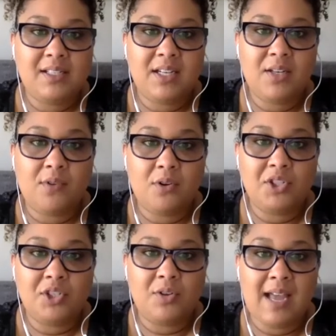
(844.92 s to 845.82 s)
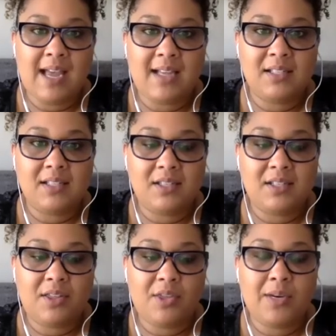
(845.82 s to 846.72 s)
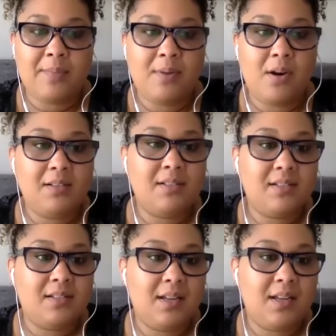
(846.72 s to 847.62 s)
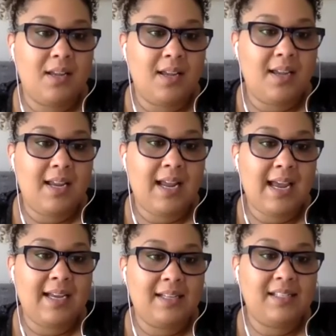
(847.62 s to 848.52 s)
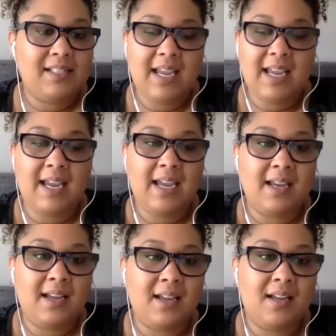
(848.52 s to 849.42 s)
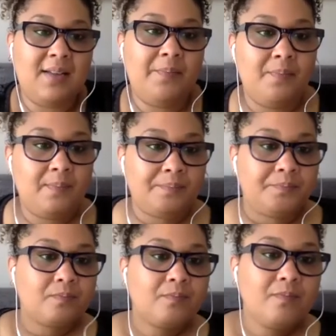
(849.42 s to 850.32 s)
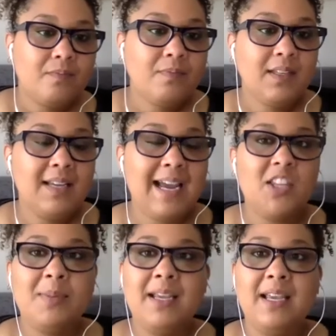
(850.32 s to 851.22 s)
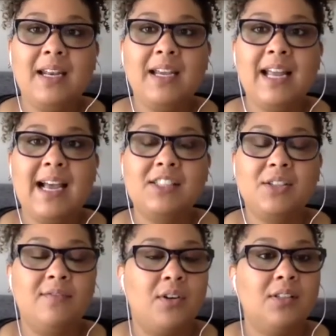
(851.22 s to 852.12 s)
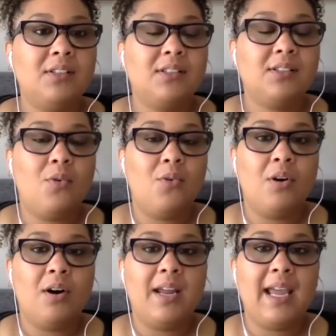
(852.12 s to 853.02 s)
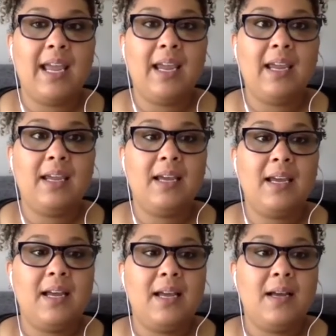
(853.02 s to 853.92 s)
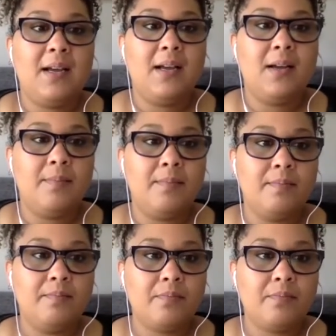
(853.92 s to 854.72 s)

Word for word: a devotional has three parts. It has a, uh, at the beginning, it has a verse or a, um,